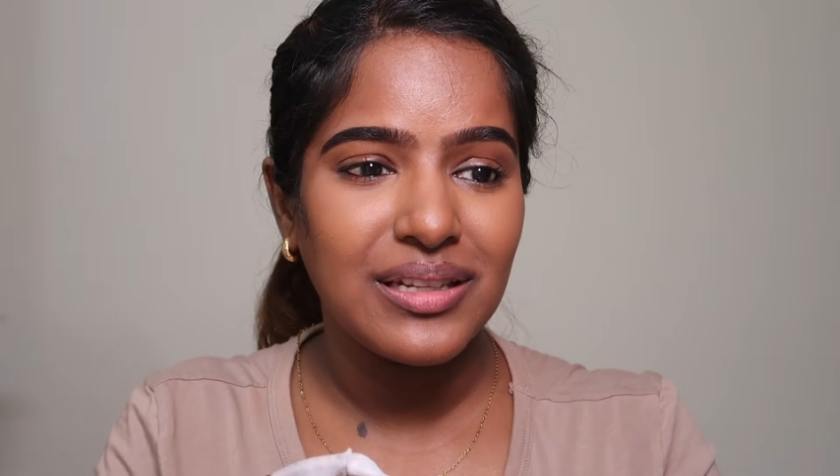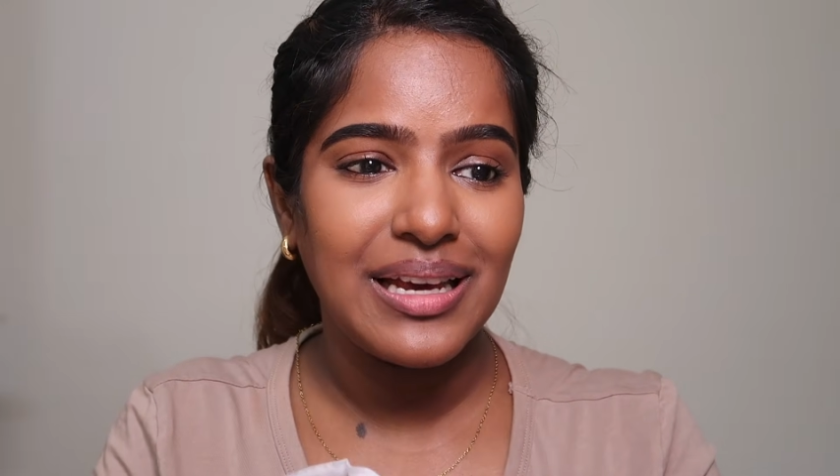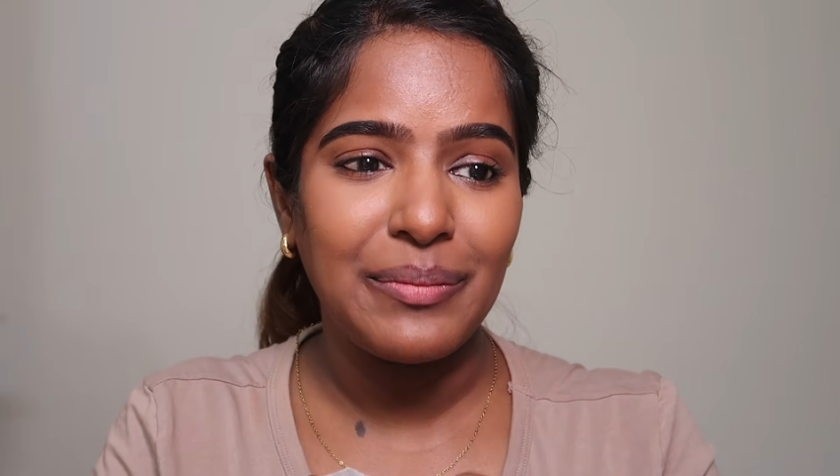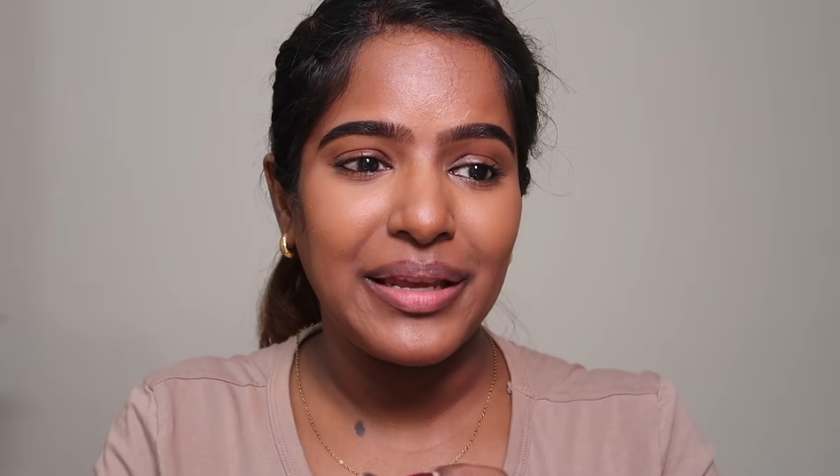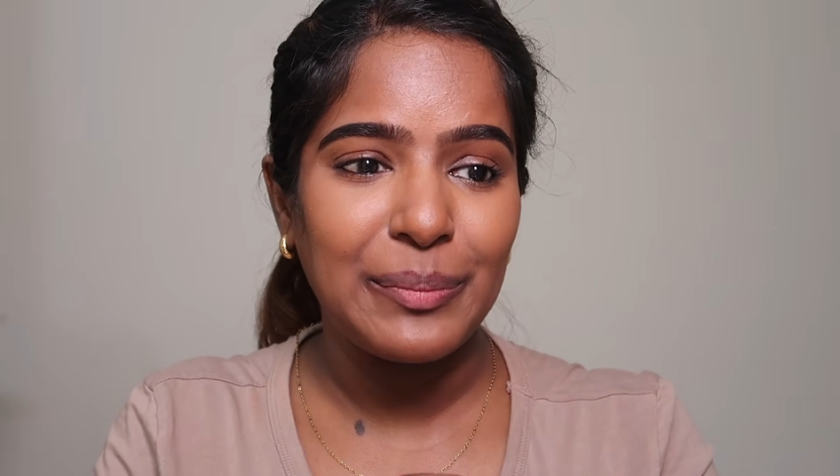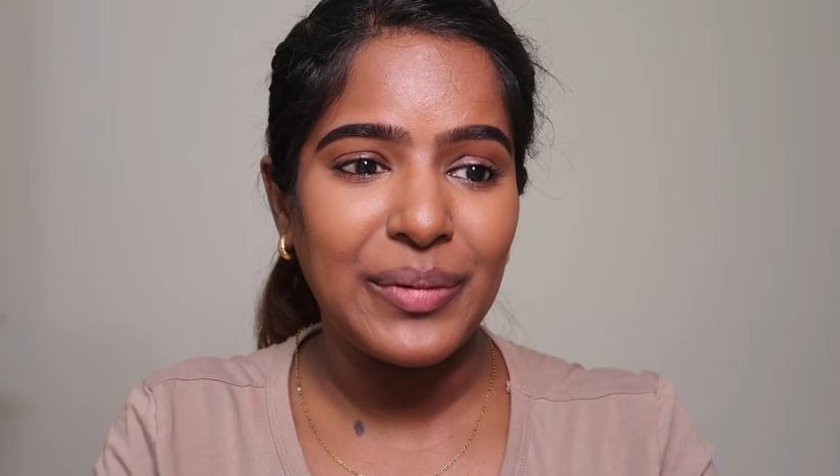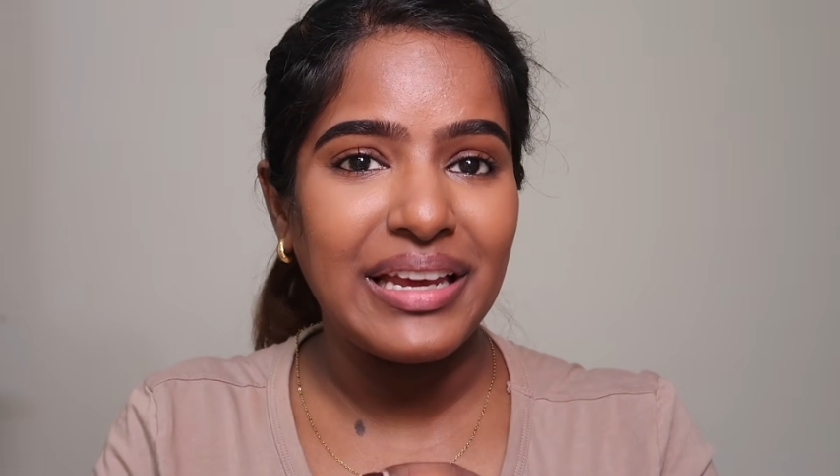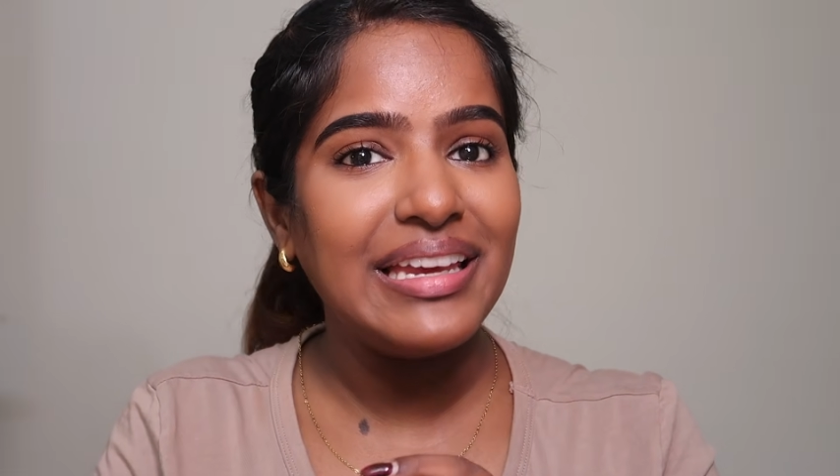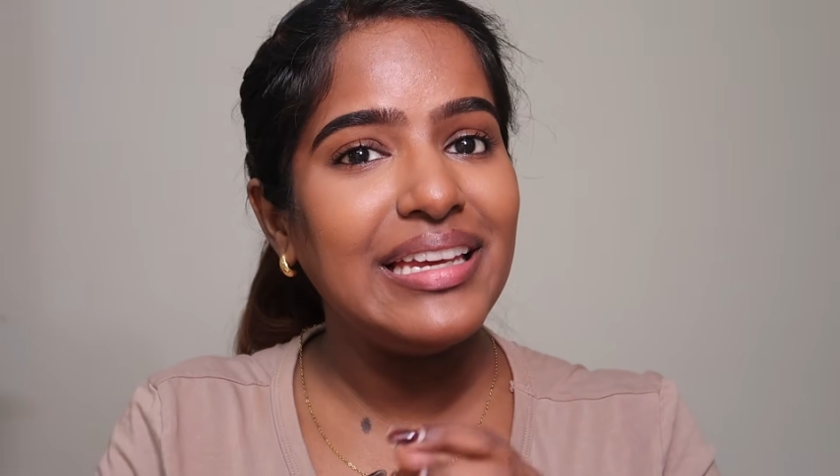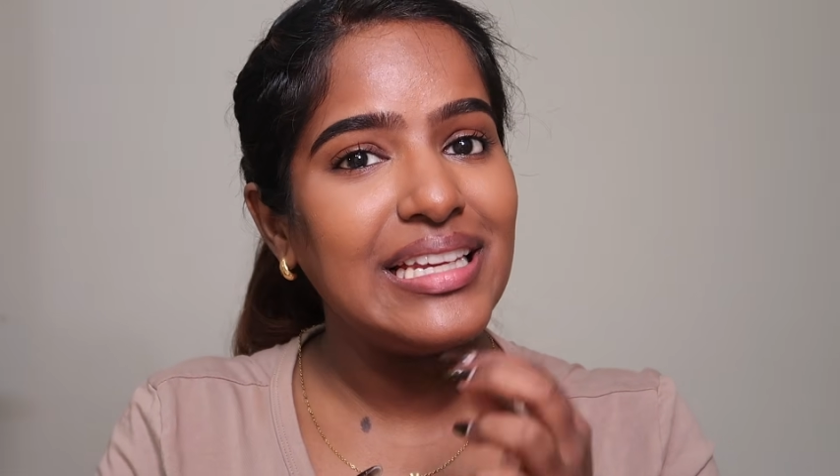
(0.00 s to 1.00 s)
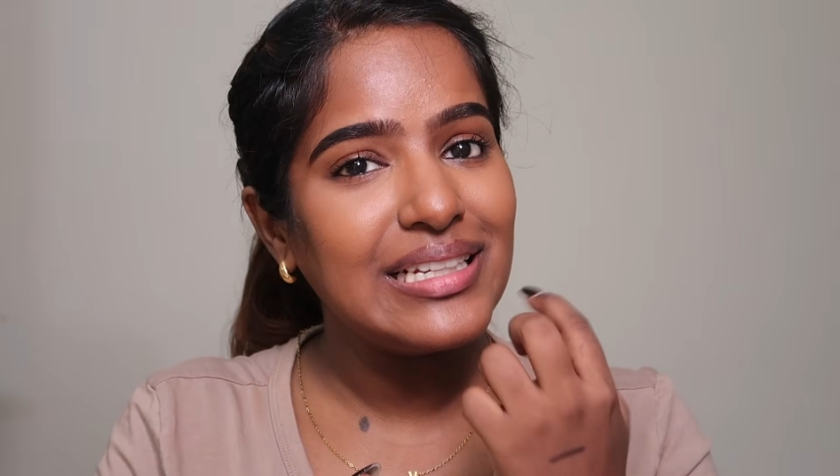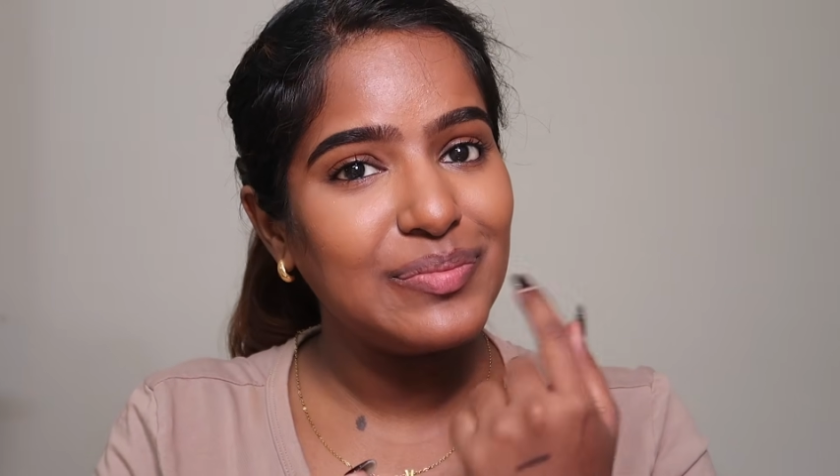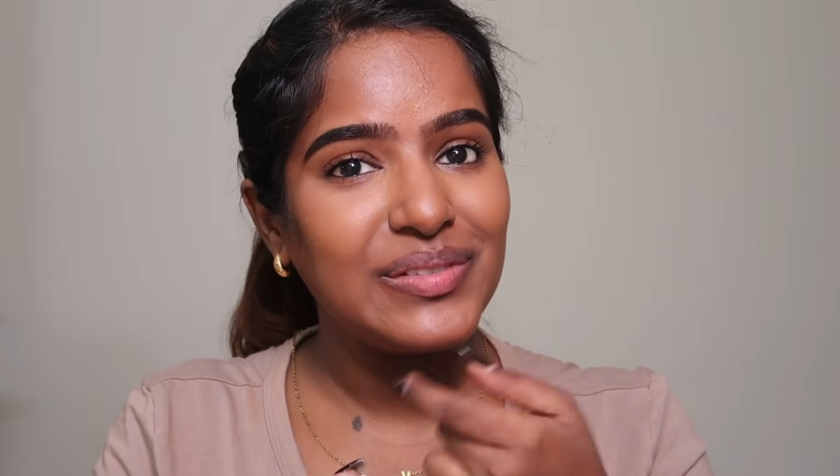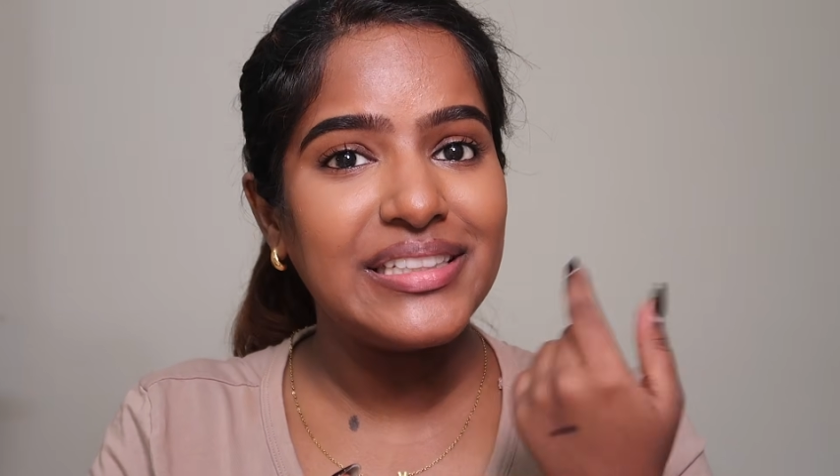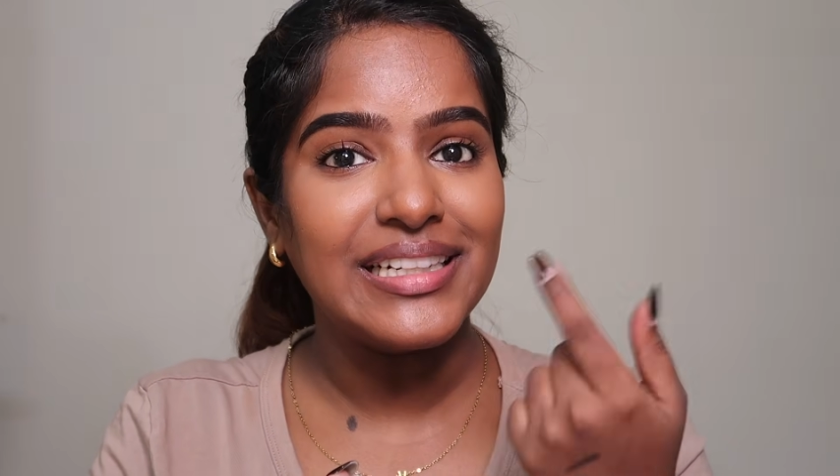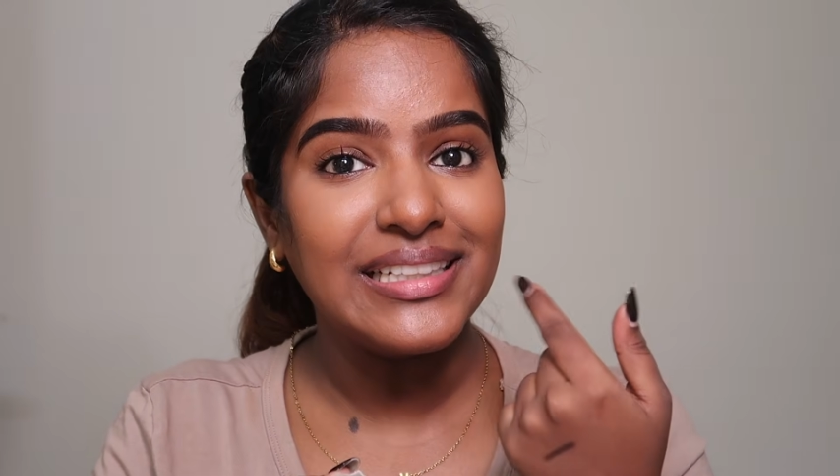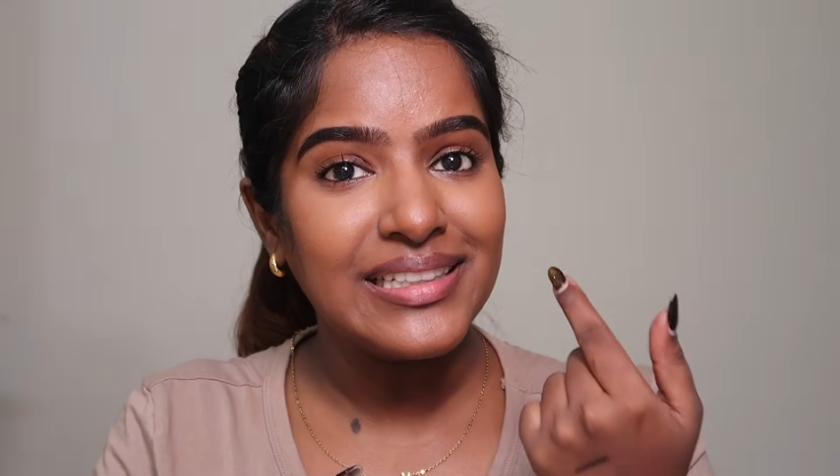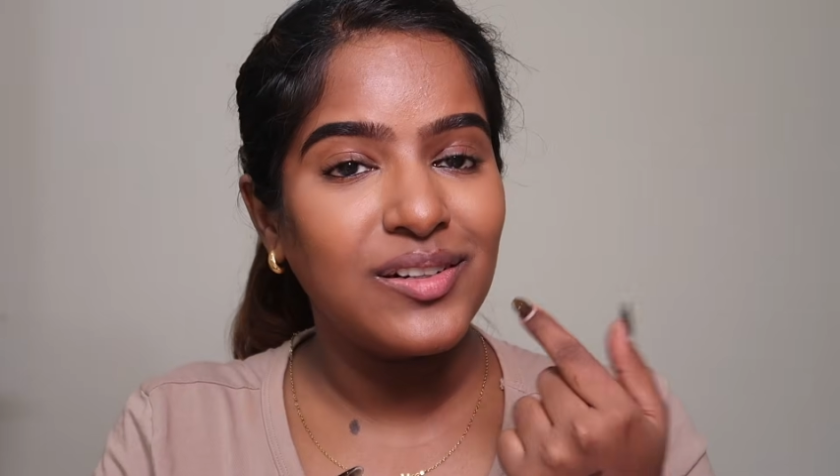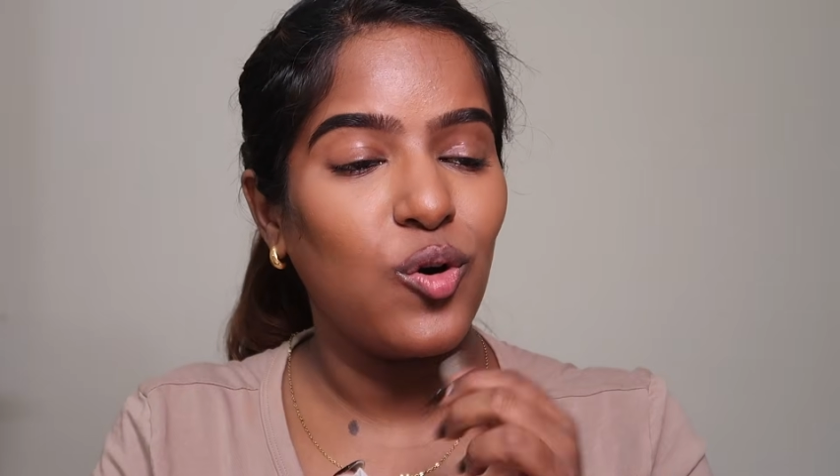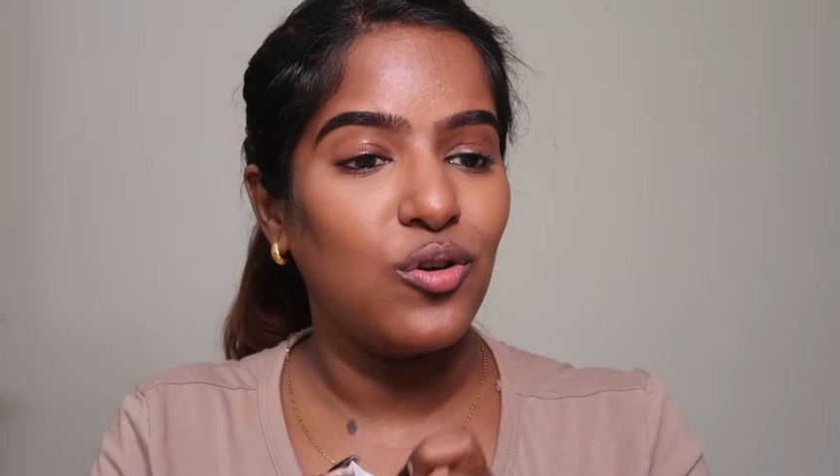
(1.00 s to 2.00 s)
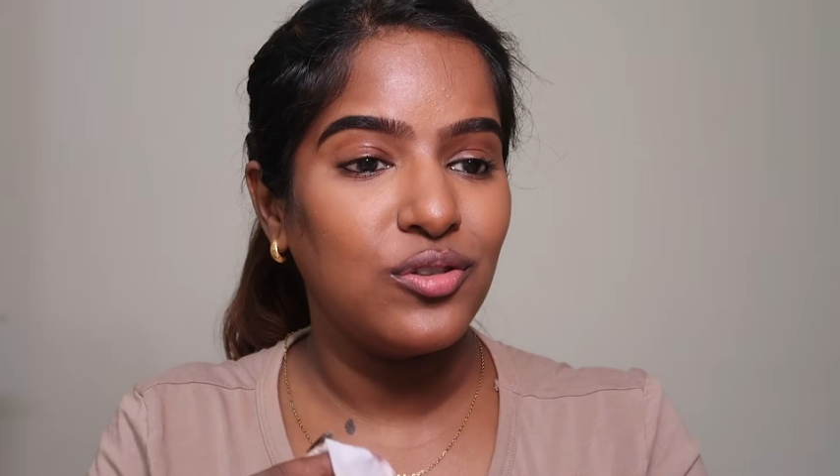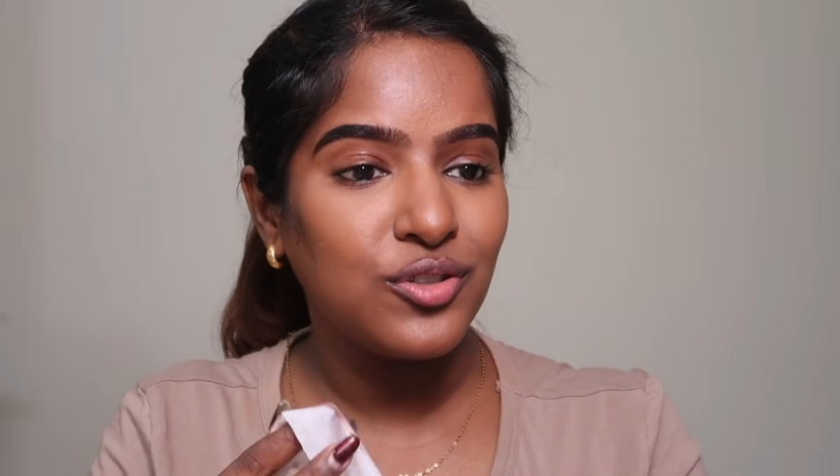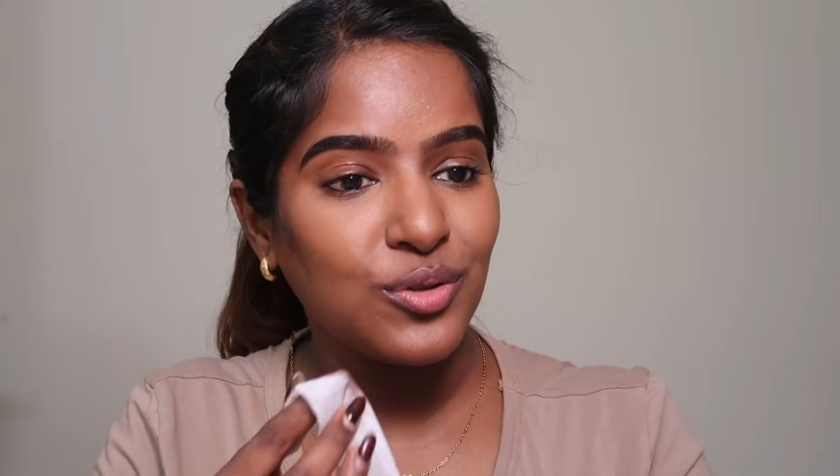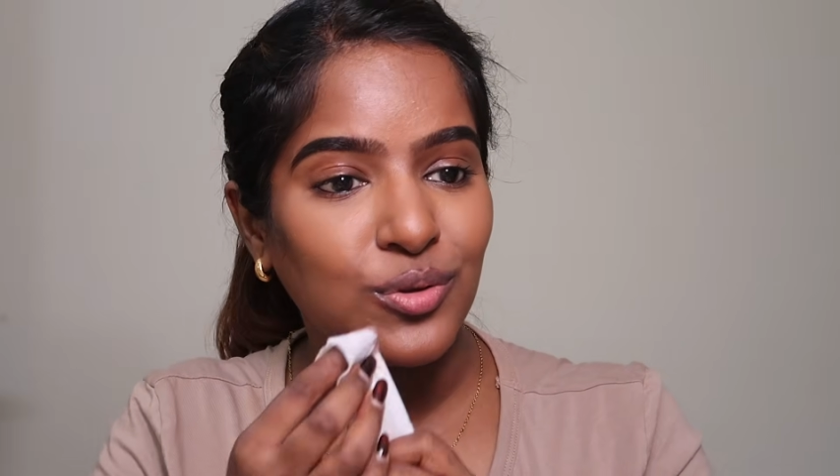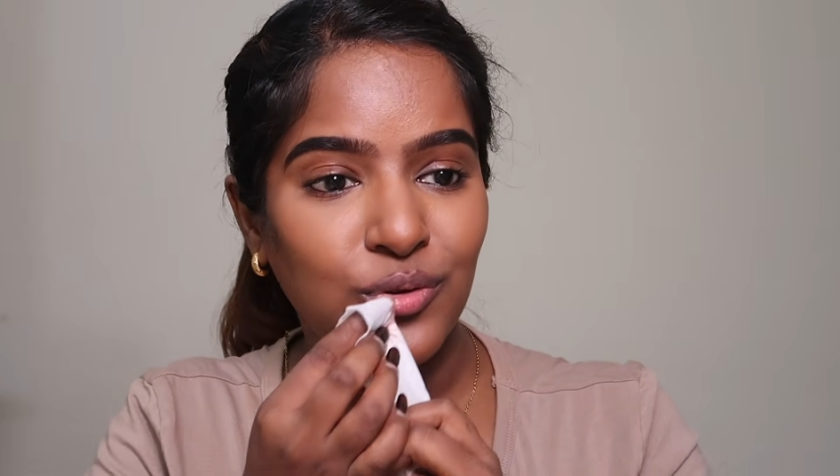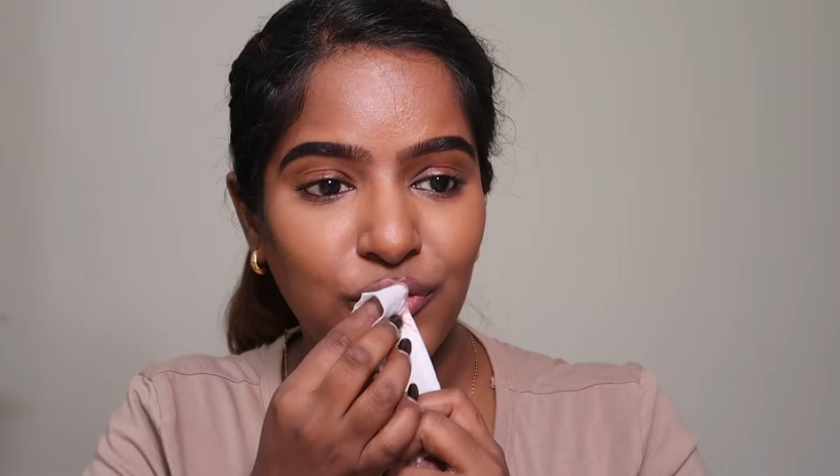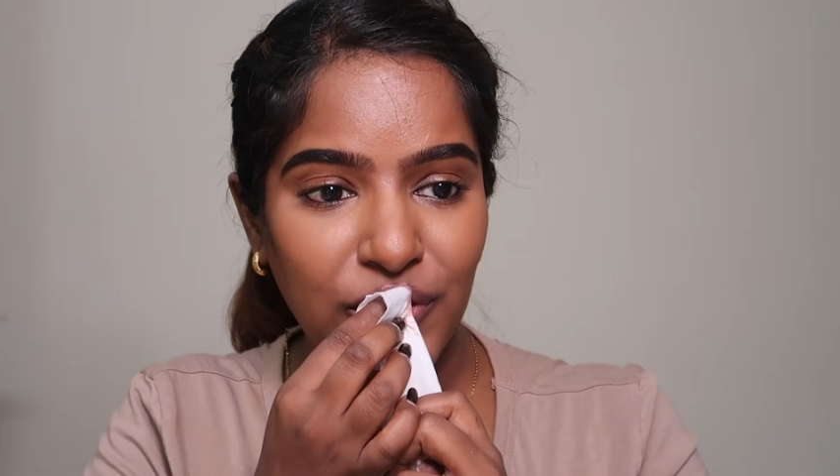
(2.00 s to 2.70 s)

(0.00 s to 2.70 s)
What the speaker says: I mean, my tongue also